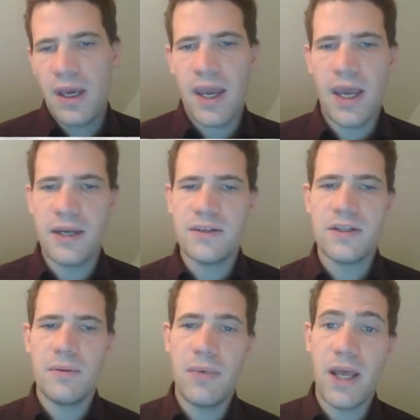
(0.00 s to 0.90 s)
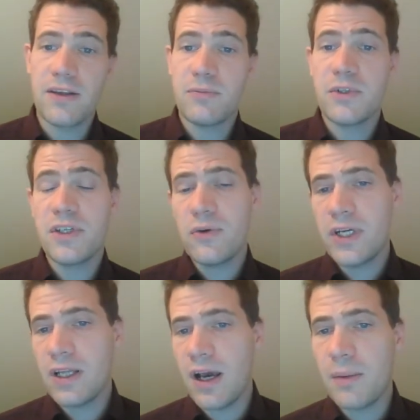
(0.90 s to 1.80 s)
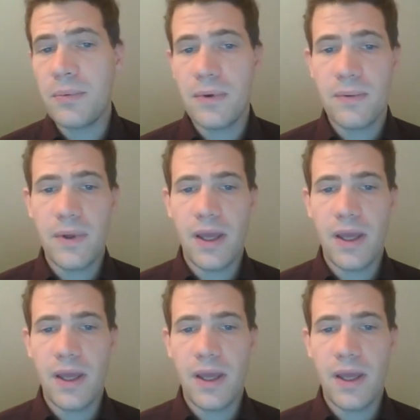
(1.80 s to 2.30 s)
and black is material up,